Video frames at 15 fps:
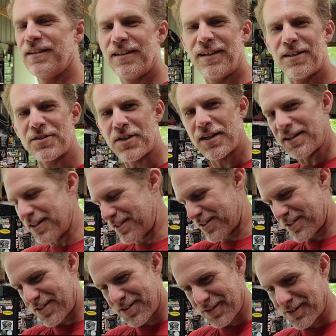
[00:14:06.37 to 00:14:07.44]

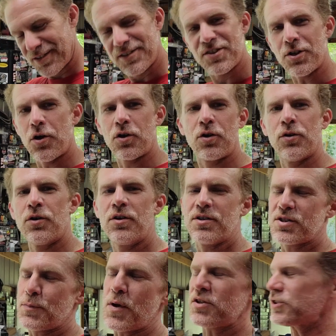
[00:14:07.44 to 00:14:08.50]
it's so cool,
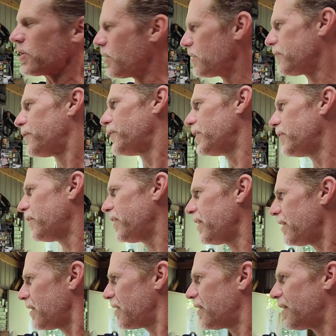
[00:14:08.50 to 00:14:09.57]
especially on the freeway.